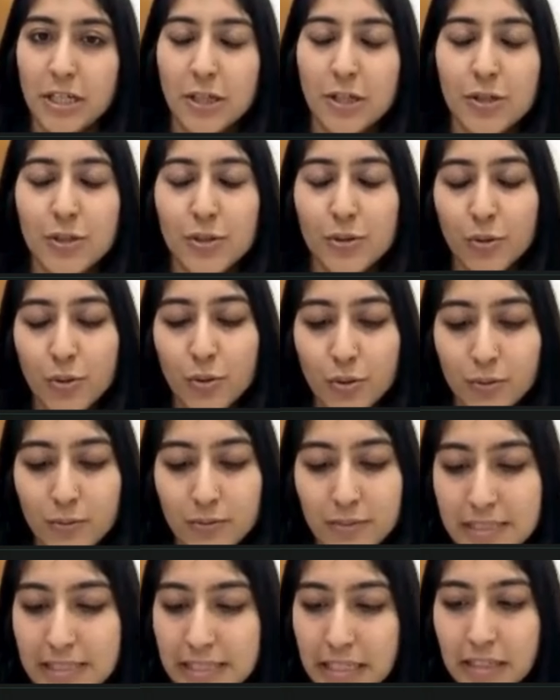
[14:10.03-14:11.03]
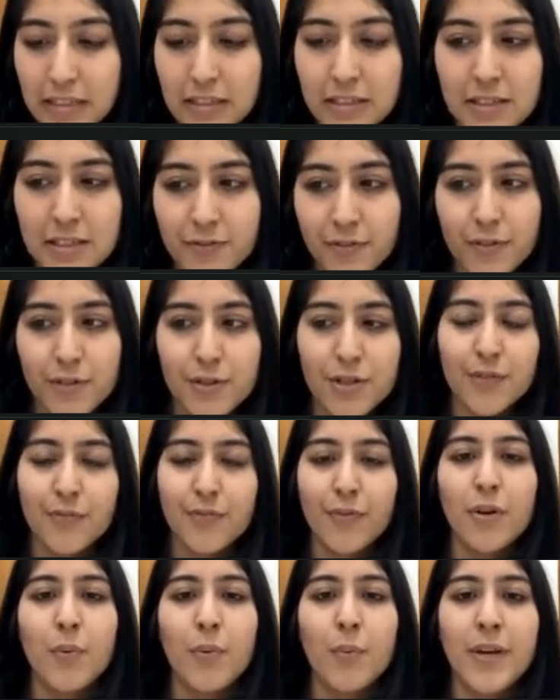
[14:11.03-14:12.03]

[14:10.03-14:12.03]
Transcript: So skills, first of all,